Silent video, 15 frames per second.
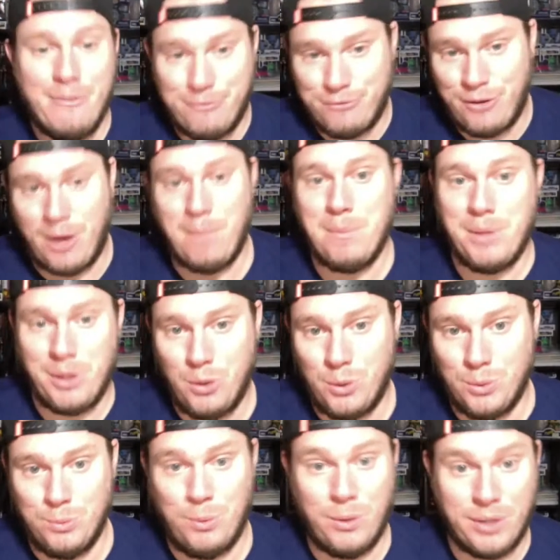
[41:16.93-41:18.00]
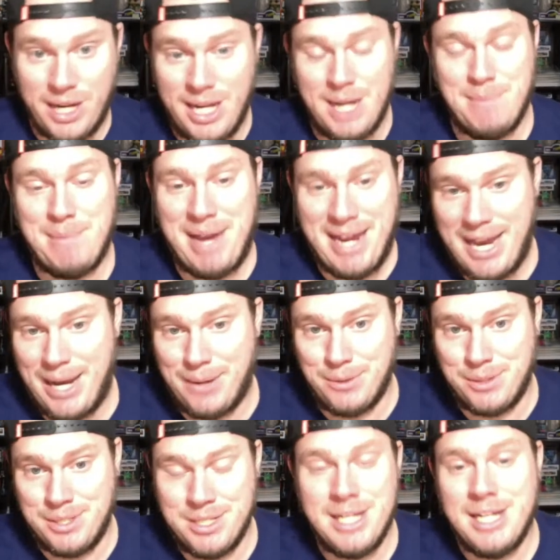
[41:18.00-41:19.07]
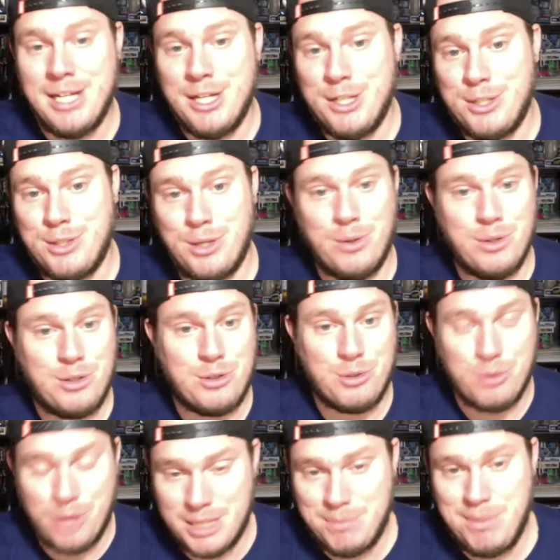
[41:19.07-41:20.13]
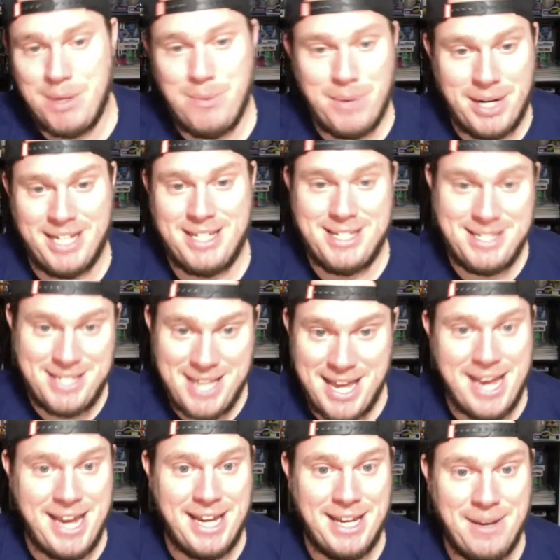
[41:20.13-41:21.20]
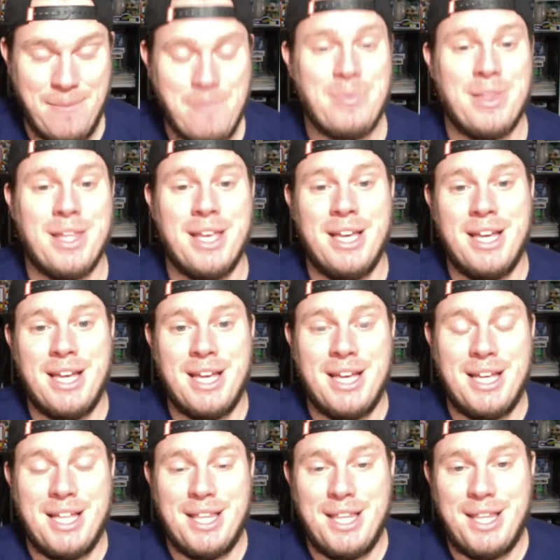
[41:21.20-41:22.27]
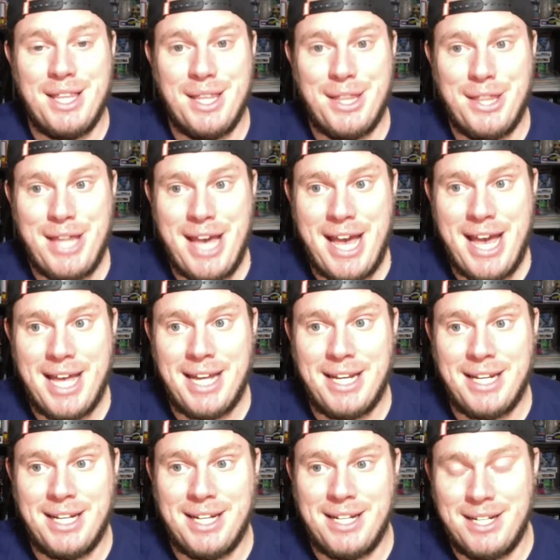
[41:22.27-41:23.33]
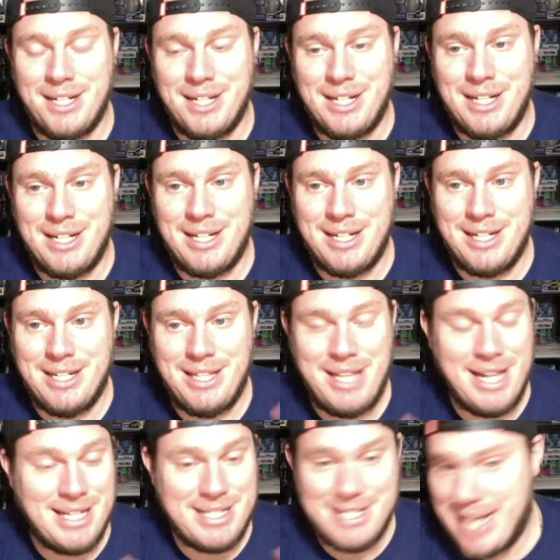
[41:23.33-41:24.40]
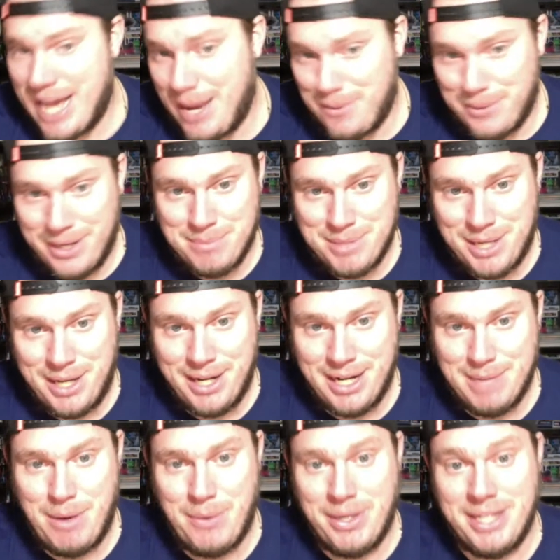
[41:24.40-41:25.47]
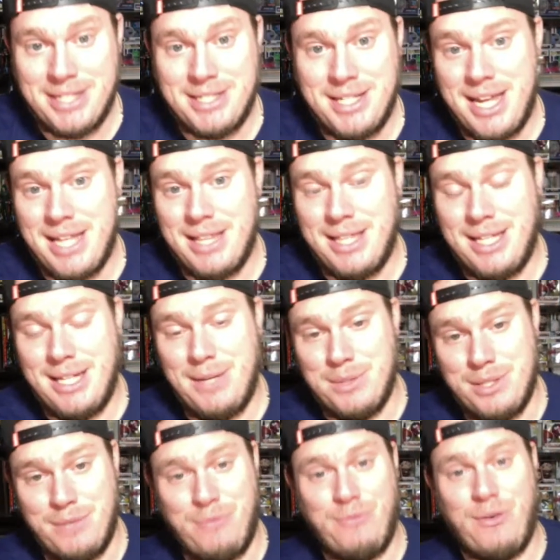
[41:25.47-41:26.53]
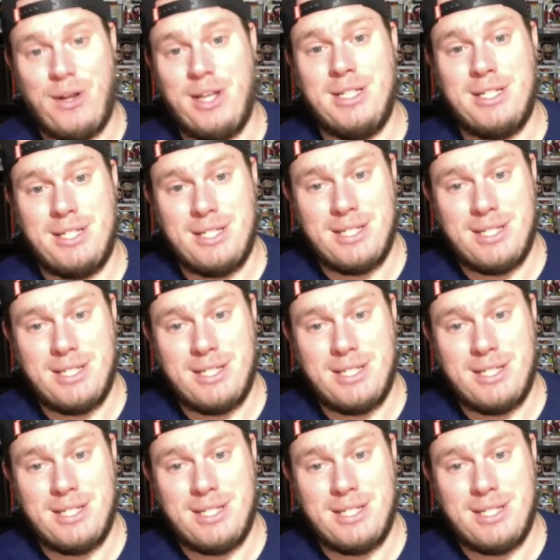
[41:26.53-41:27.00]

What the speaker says: from the Cold War in my house. So trust me when I say that that's not what I'm talking about when I say that it was a fun